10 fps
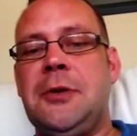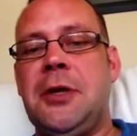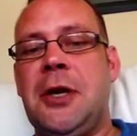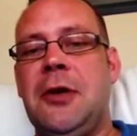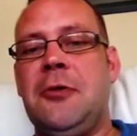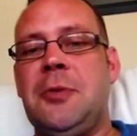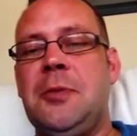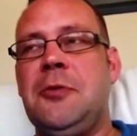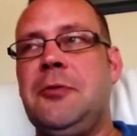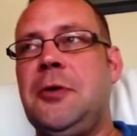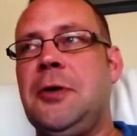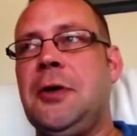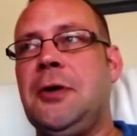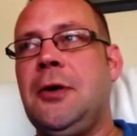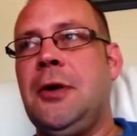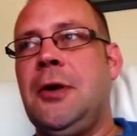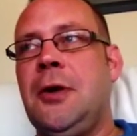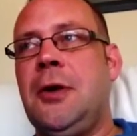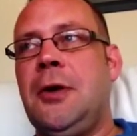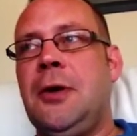to get enough people viewing it
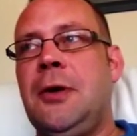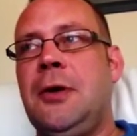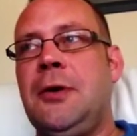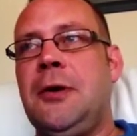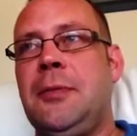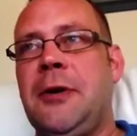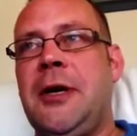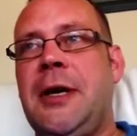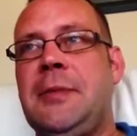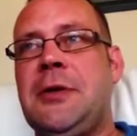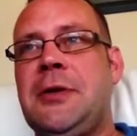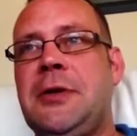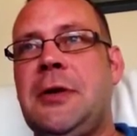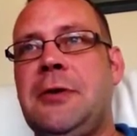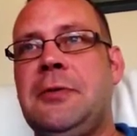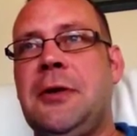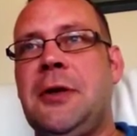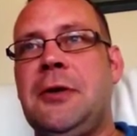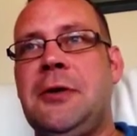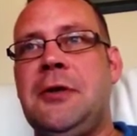that perhaps
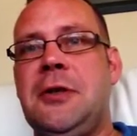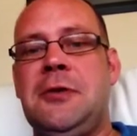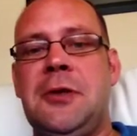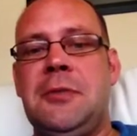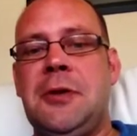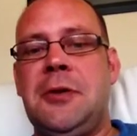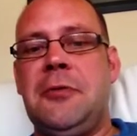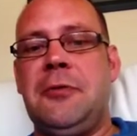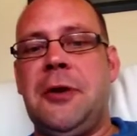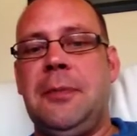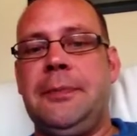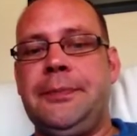I'll achieve some degree of fame.